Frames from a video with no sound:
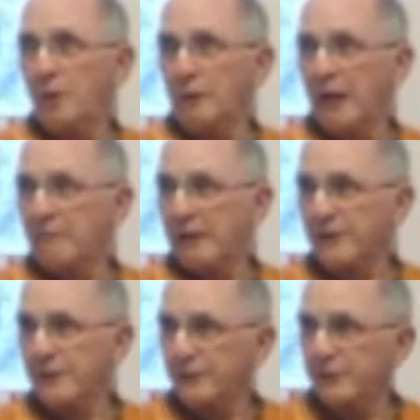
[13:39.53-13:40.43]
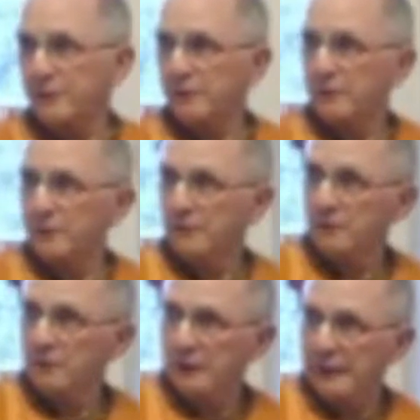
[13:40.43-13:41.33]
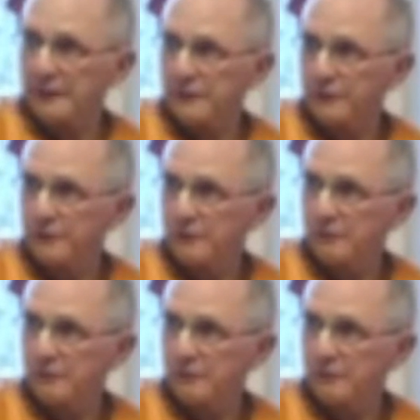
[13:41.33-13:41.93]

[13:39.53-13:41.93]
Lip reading: don't have access to the other classes?